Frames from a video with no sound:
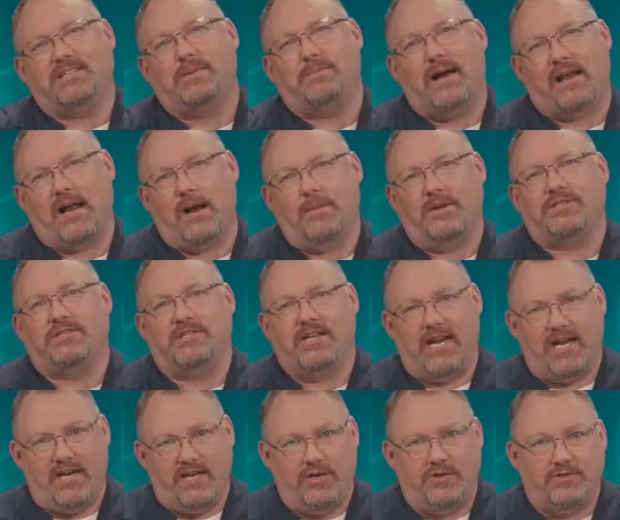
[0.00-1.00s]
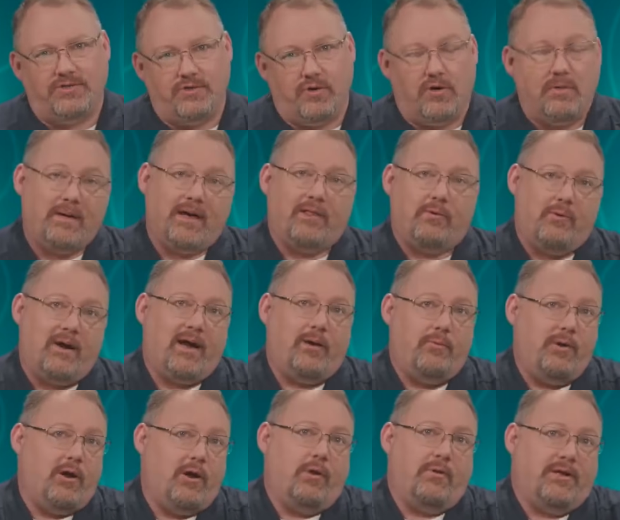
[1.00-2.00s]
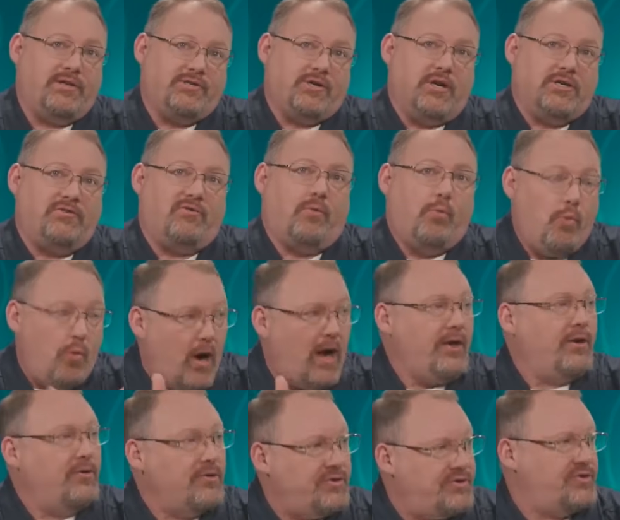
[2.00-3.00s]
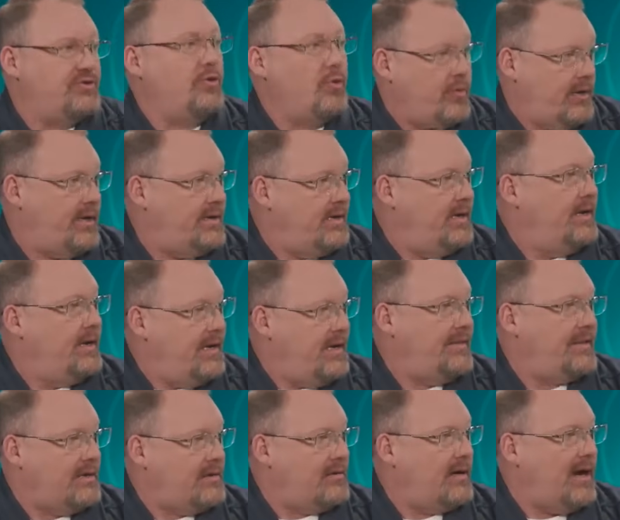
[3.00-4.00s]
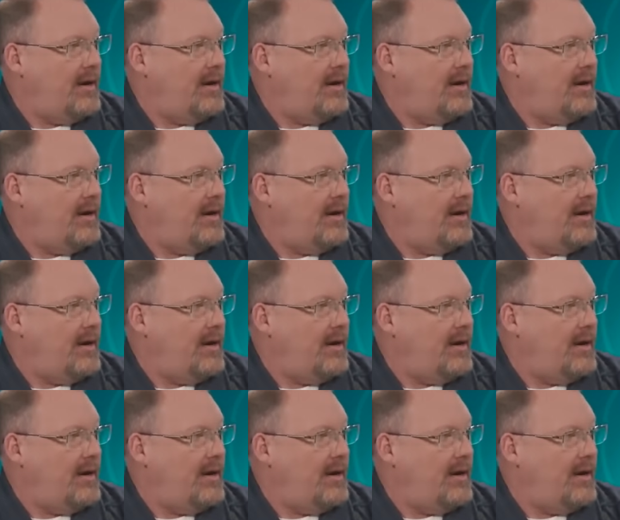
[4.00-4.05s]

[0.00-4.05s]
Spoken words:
how much data you store. And by the way, we only charge you for what you're storing in the cloud.